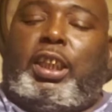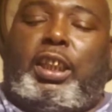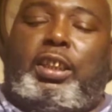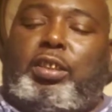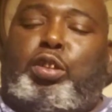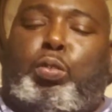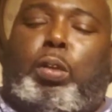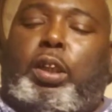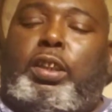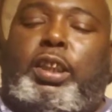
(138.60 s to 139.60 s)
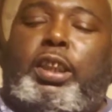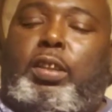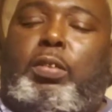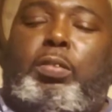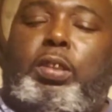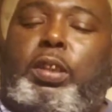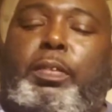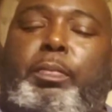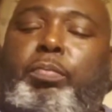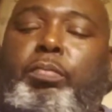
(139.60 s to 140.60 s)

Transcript: it swallowed that on up.